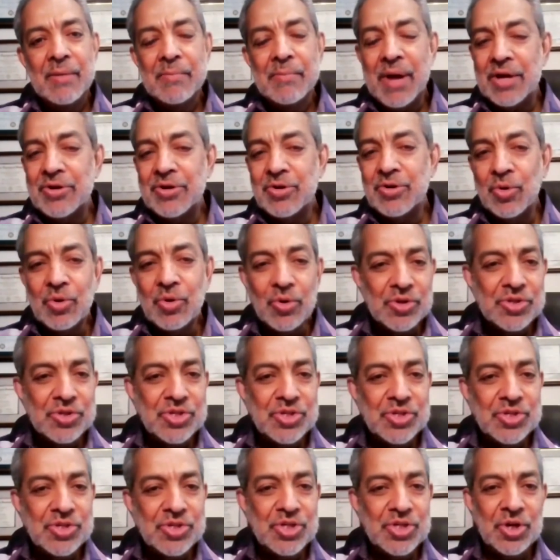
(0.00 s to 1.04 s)
but I don't go to
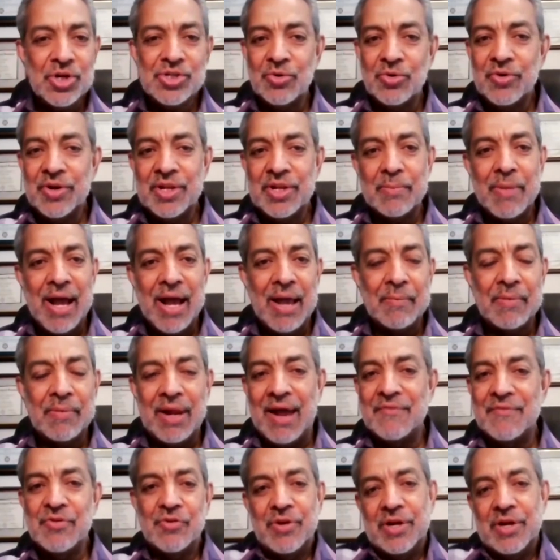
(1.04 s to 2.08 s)
church, don't read the
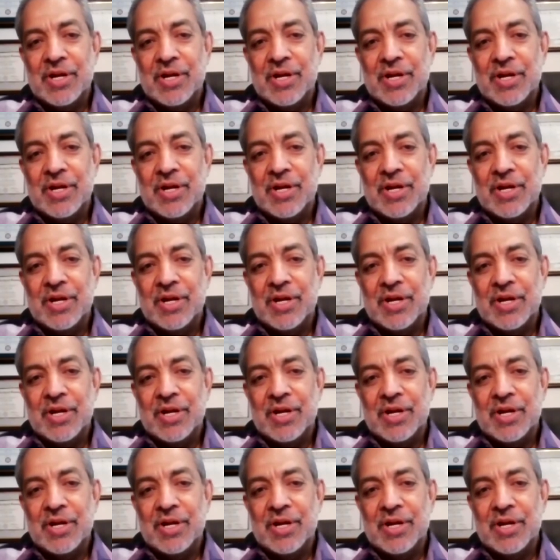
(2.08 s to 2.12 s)
Bible,